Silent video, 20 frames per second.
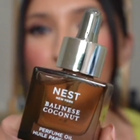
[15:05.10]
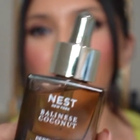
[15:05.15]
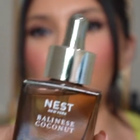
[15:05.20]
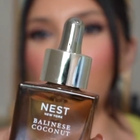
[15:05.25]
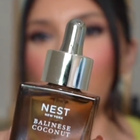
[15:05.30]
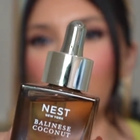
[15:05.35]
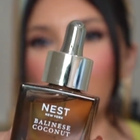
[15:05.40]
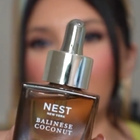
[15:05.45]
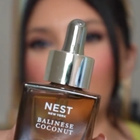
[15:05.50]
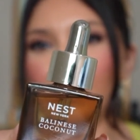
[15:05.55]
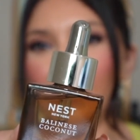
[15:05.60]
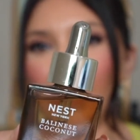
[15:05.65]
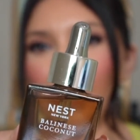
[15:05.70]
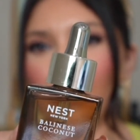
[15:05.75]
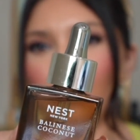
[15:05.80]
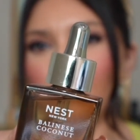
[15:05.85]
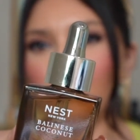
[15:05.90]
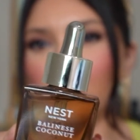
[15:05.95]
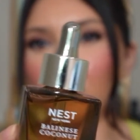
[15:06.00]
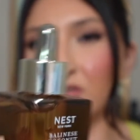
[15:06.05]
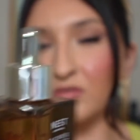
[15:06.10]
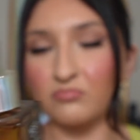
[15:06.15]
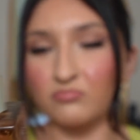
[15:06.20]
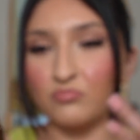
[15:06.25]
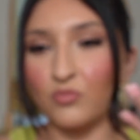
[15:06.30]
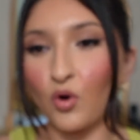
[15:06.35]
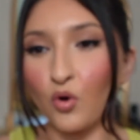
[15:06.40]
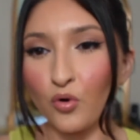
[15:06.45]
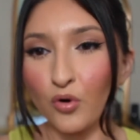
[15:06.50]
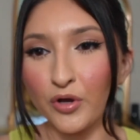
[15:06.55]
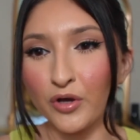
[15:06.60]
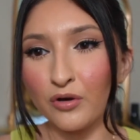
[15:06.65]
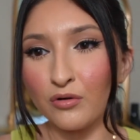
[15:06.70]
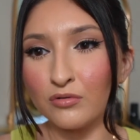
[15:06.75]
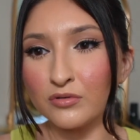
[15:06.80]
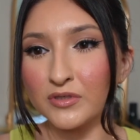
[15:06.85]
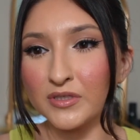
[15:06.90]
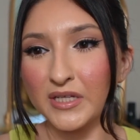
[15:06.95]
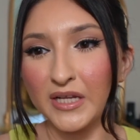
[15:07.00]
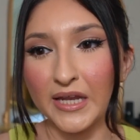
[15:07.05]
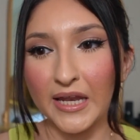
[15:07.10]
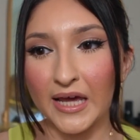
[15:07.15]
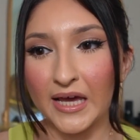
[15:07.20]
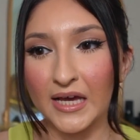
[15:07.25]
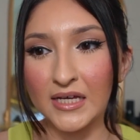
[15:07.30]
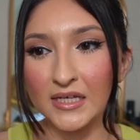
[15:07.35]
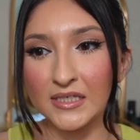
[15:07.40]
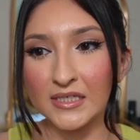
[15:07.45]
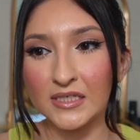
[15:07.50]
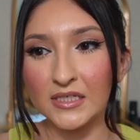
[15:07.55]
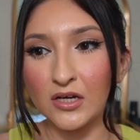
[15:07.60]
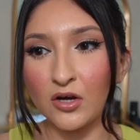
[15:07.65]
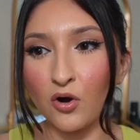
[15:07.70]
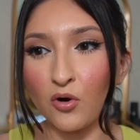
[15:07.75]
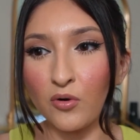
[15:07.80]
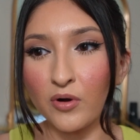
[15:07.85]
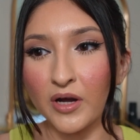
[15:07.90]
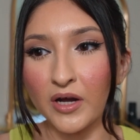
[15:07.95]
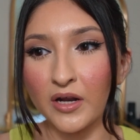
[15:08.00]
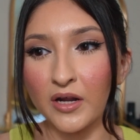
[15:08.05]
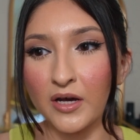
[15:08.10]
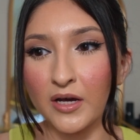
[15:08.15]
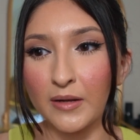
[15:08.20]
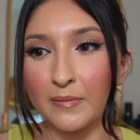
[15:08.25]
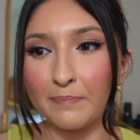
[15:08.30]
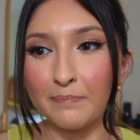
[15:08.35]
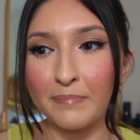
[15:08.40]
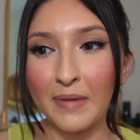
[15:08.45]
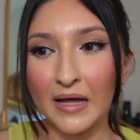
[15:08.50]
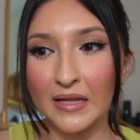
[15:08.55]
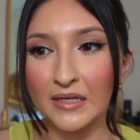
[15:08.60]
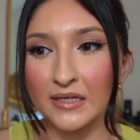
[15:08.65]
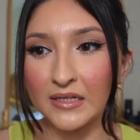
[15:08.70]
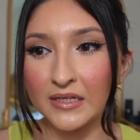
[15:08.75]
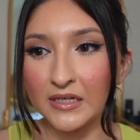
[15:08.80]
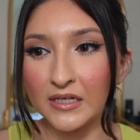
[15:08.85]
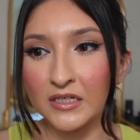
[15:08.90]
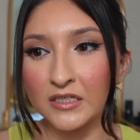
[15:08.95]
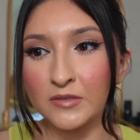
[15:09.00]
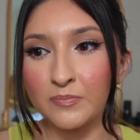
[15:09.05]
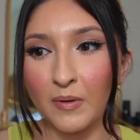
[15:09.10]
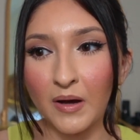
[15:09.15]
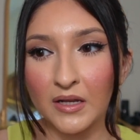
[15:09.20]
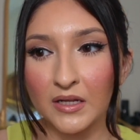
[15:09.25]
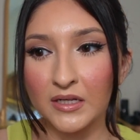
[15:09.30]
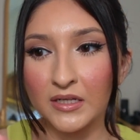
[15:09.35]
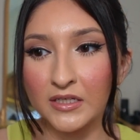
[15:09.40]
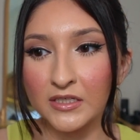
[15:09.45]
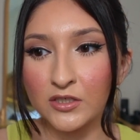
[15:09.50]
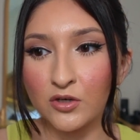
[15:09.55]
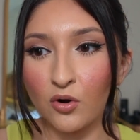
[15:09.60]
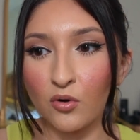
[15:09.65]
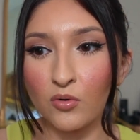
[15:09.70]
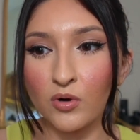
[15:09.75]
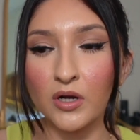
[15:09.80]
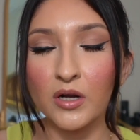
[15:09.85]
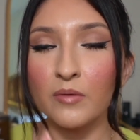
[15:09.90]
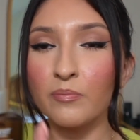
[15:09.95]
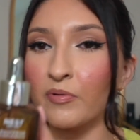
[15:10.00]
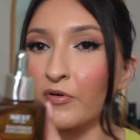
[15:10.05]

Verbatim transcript: Do these count? oils Nest coconut Balinese Balinese coconut